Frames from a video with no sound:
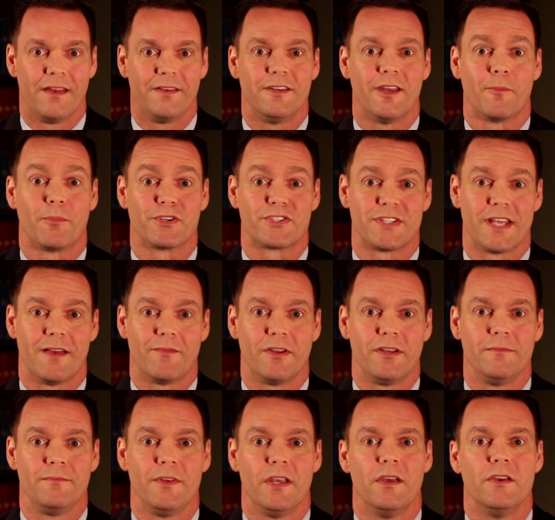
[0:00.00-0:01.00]
Number
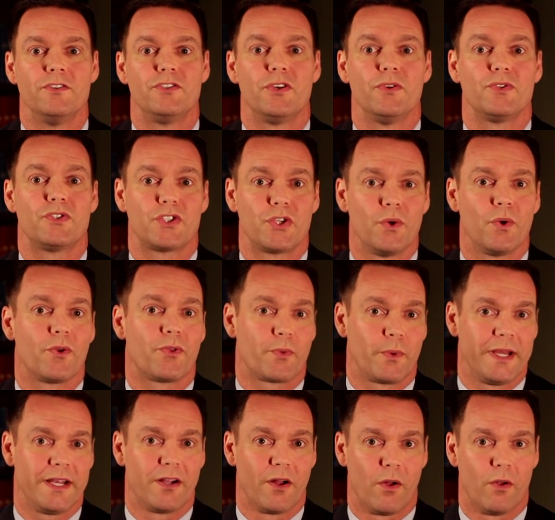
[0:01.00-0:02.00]
7, choose 2 or
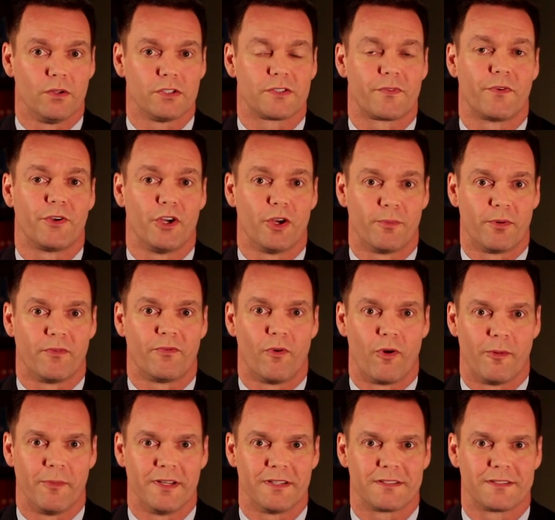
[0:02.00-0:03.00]
3 goals for your
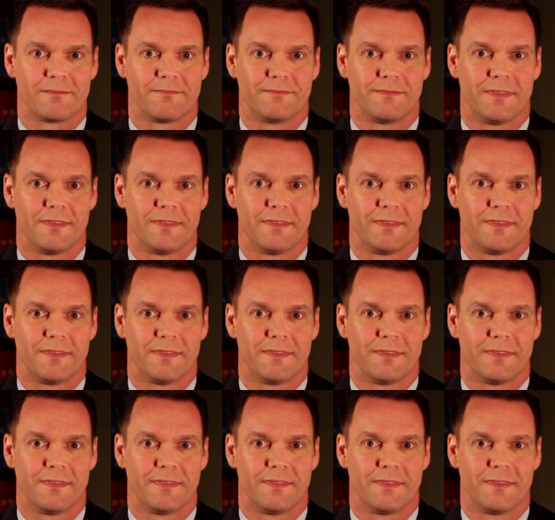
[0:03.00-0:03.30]
performance.